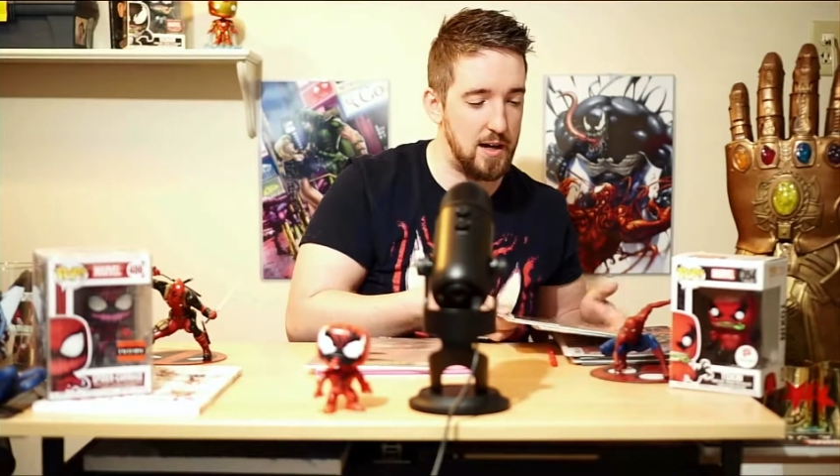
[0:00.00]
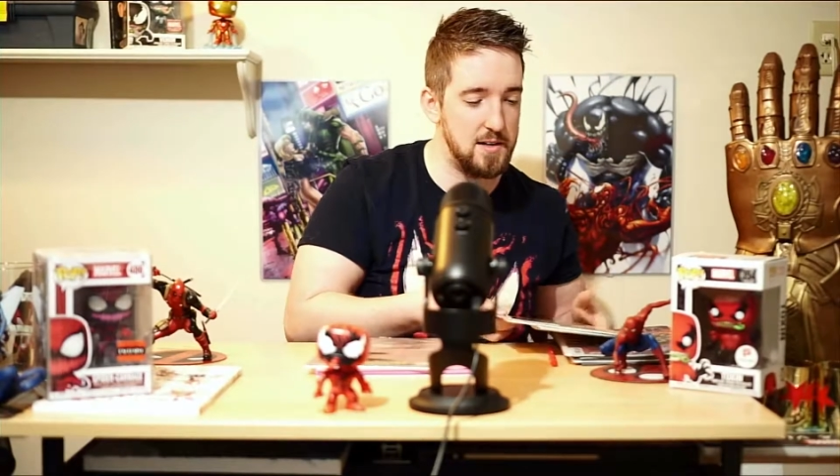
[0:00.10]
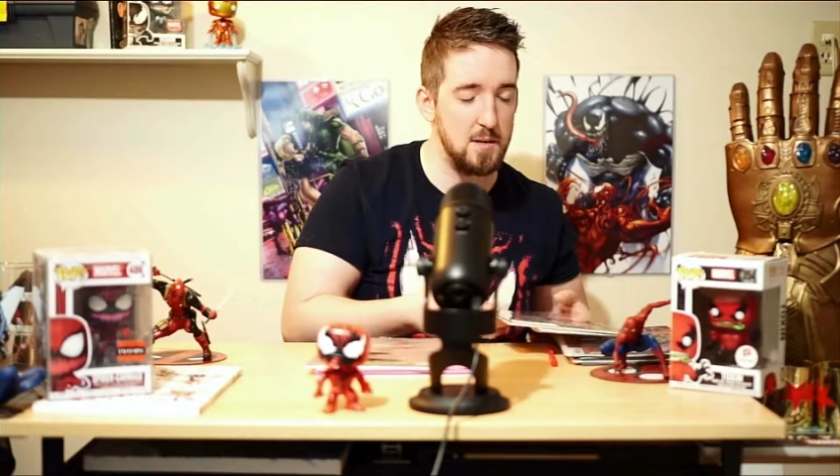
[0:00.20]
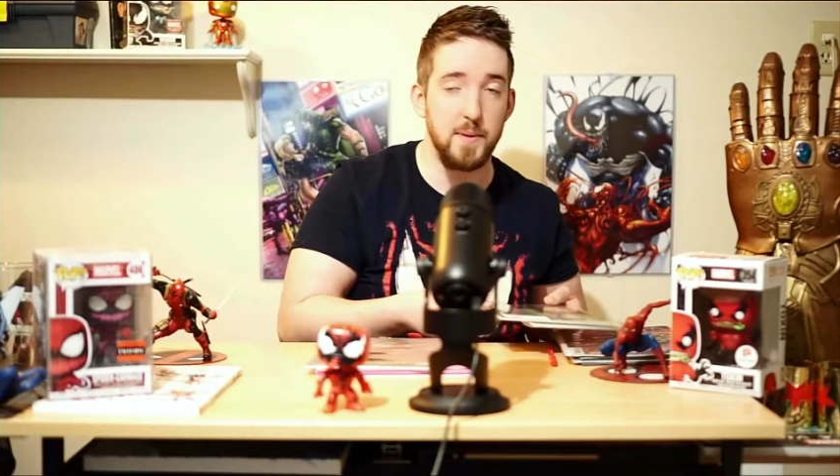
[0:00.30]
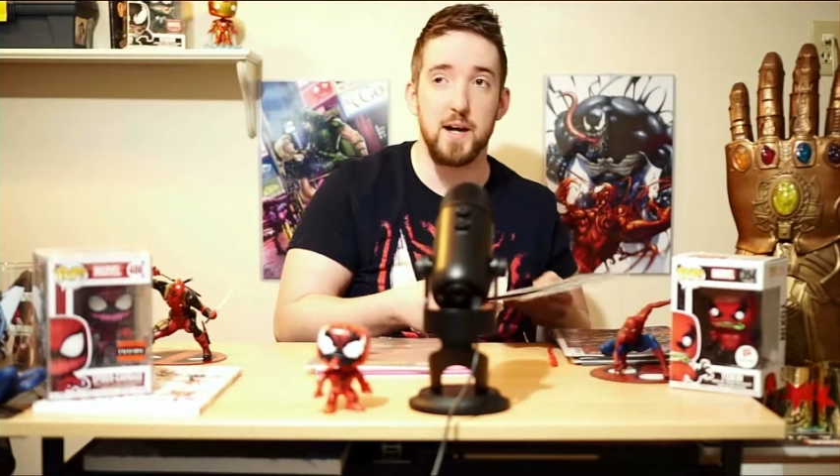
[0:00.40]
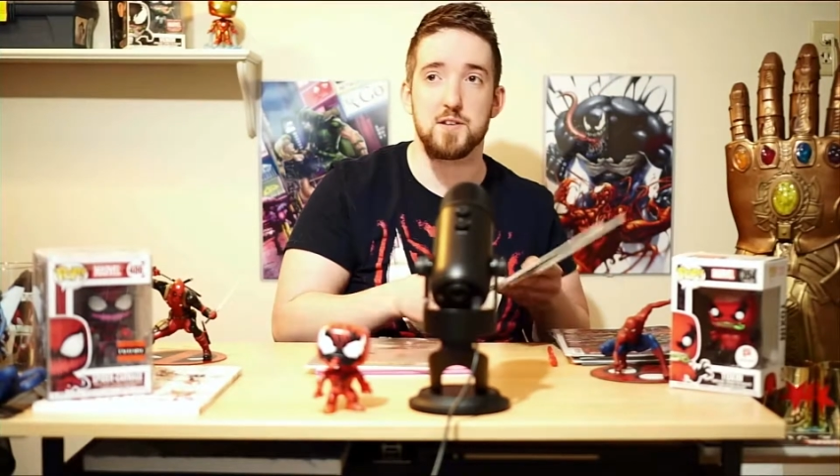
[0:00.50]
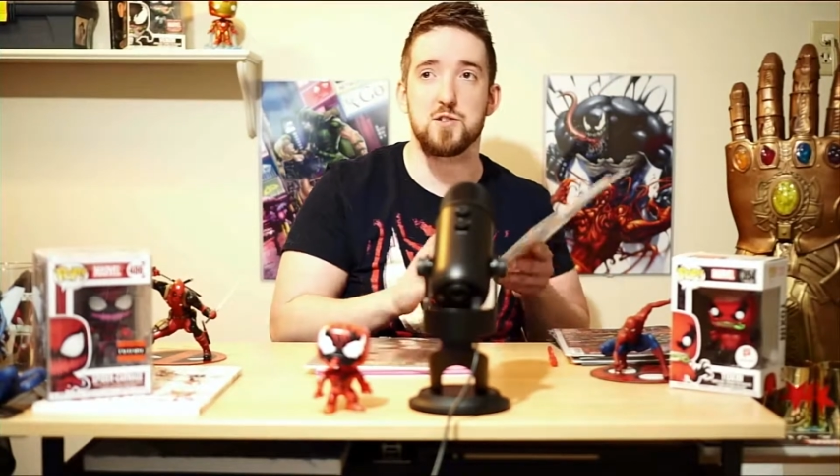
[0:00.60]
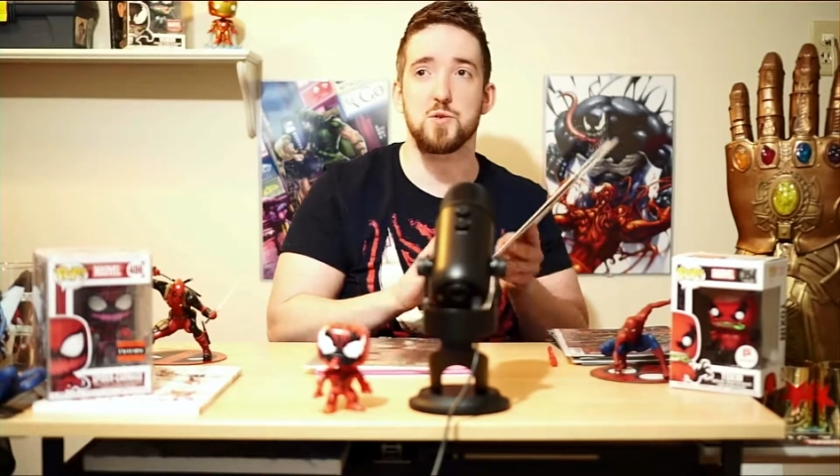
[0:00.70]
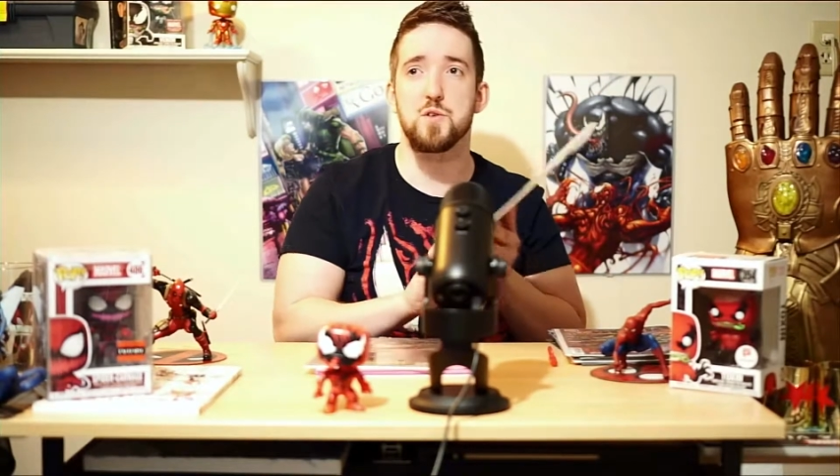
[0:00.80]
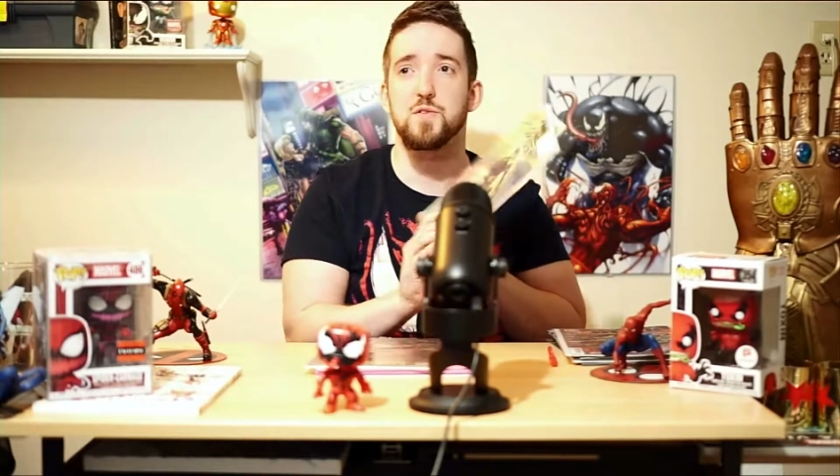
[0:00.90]
did buy
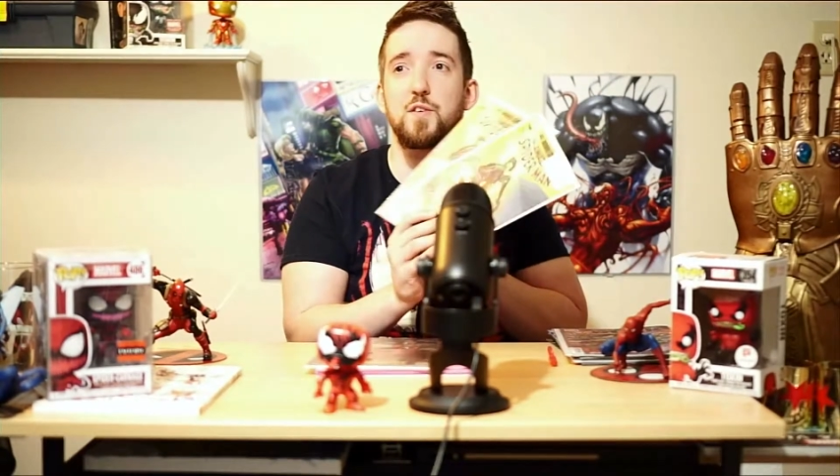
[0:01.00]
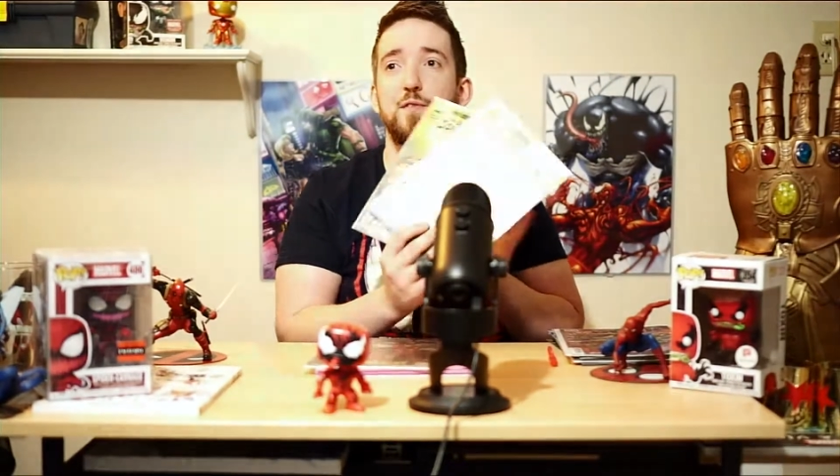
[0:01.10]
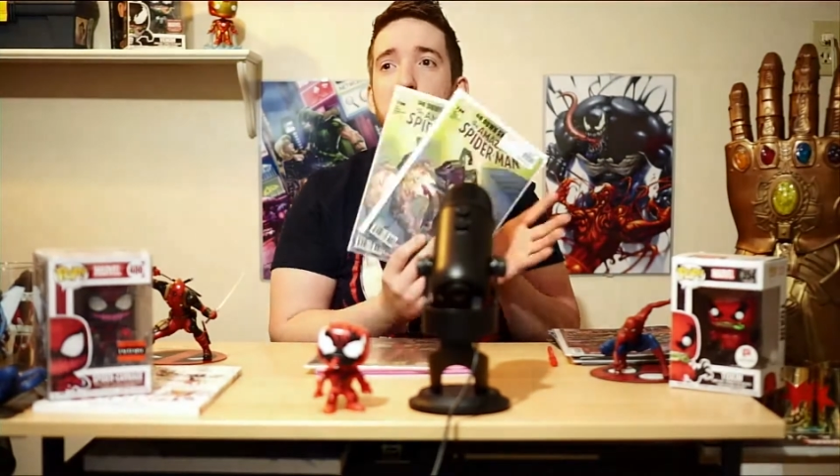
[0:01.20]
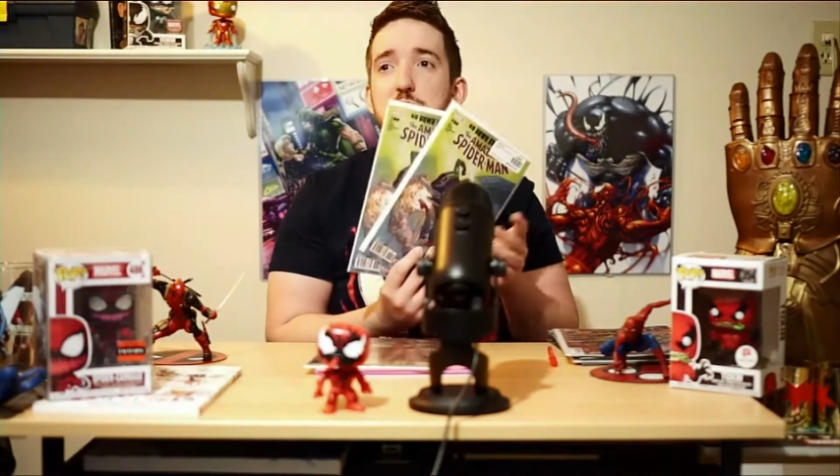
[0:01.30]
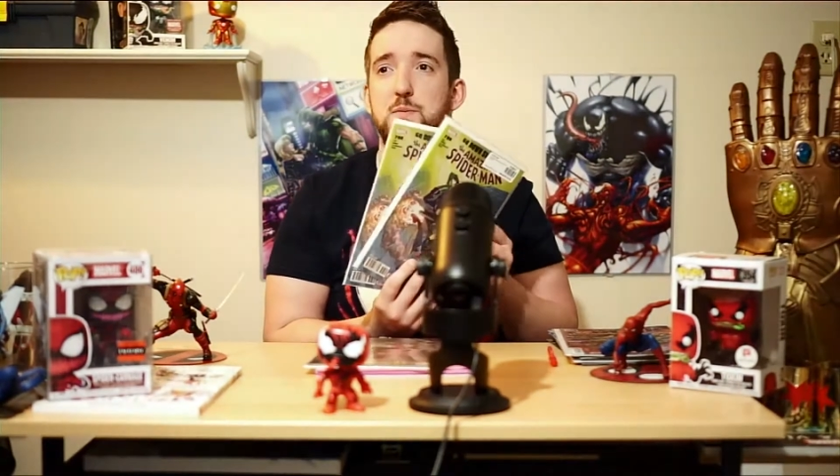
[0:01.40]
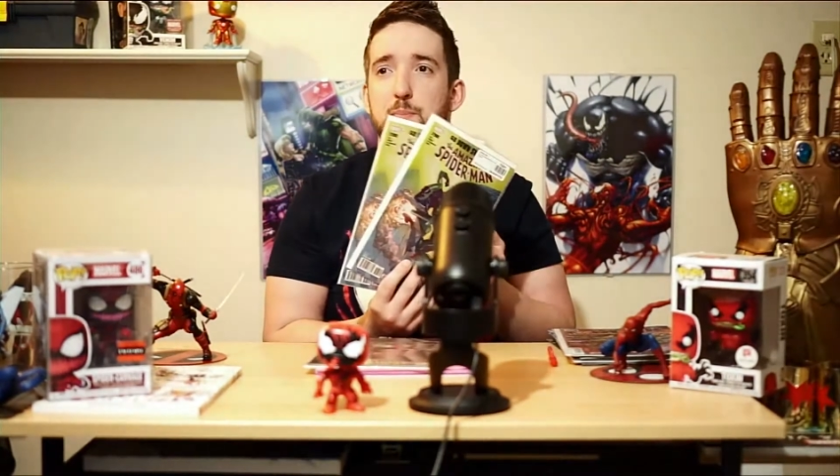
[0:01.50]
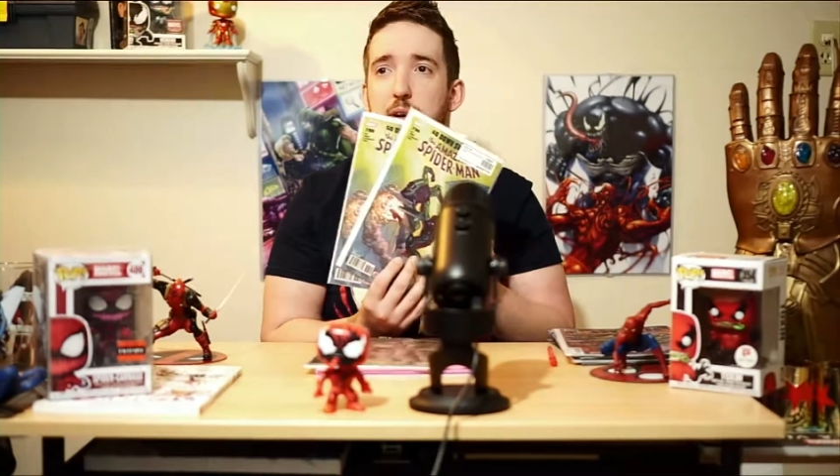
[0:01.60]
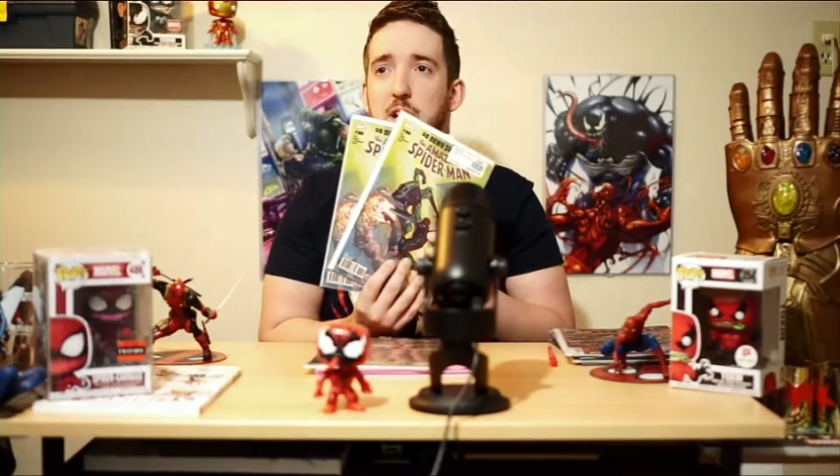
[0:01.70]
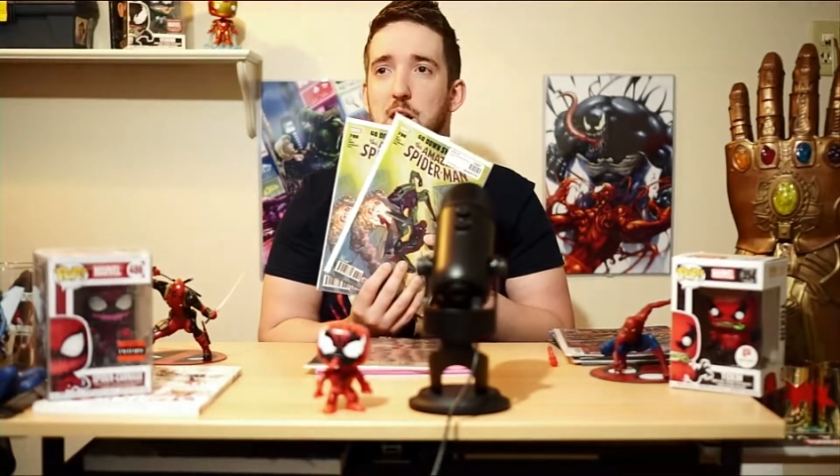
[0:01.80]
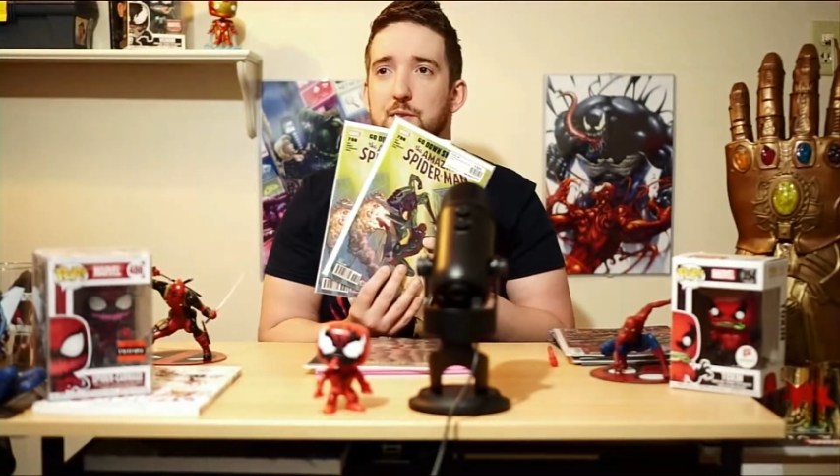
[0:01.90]
2 of the first print
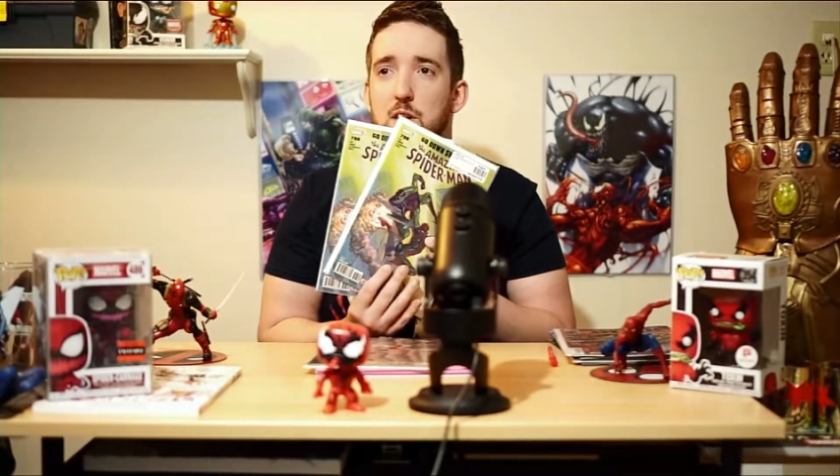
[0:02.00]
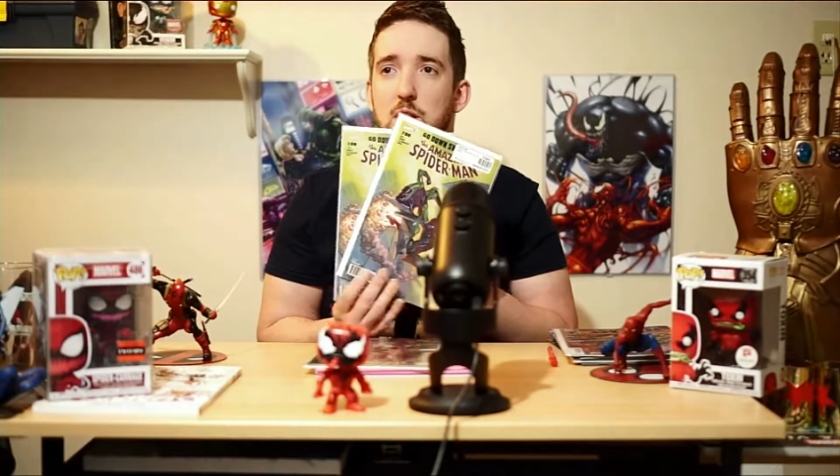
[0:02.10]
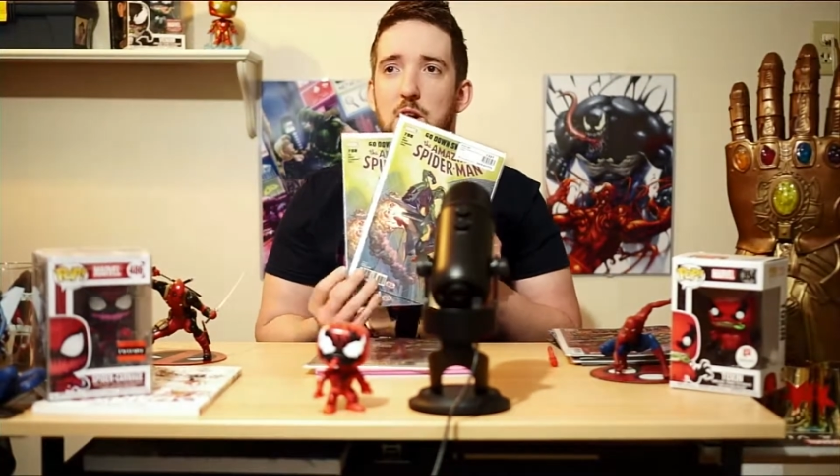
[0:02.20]
cover.